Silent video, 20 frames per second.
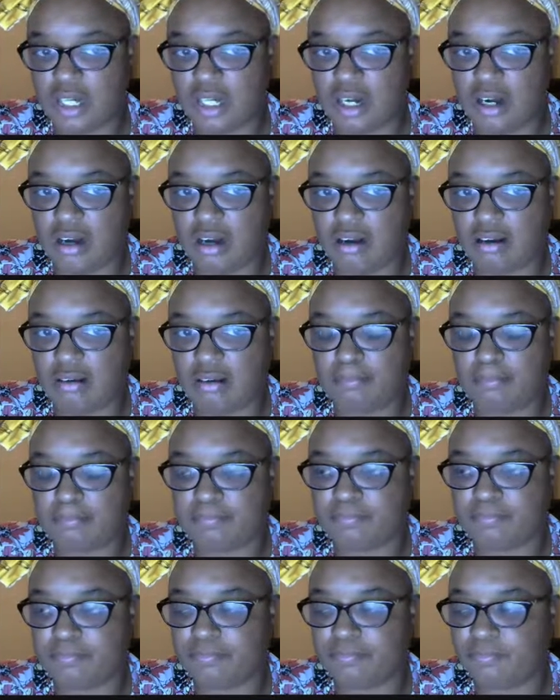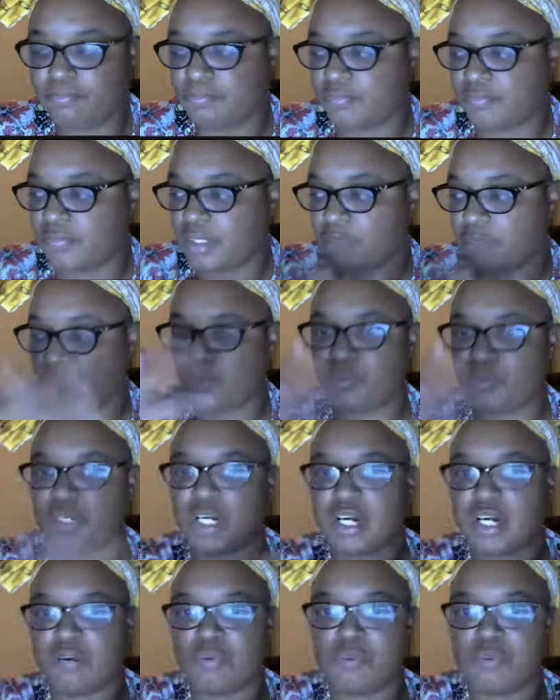when
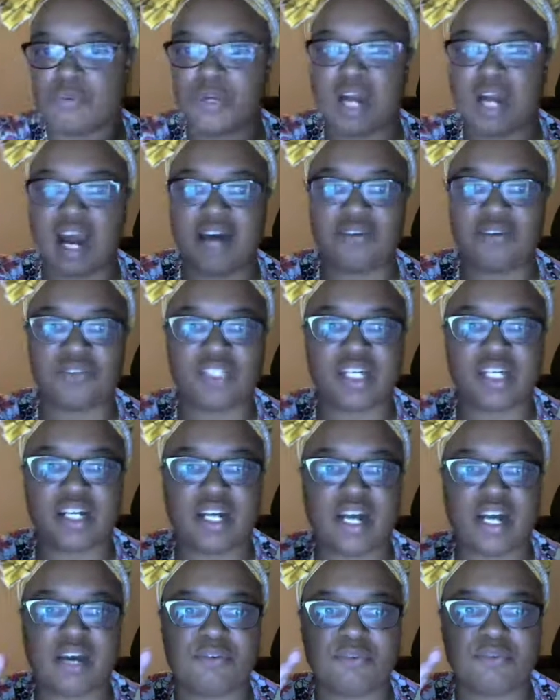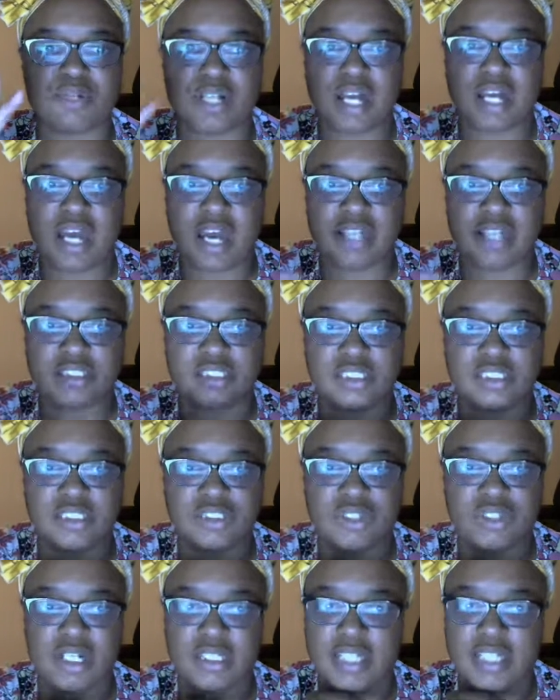we're out there and we're actually
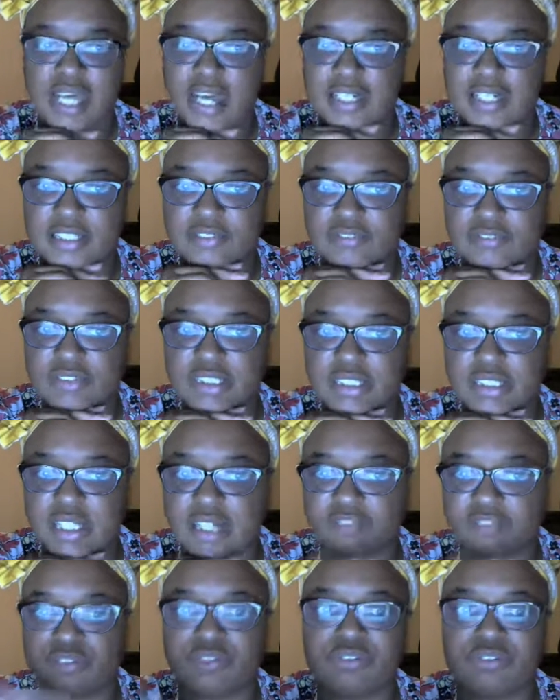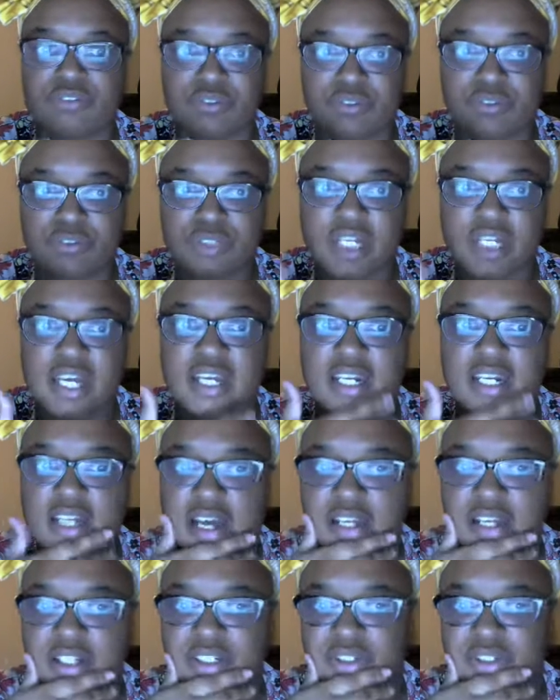trying to actively like recruit and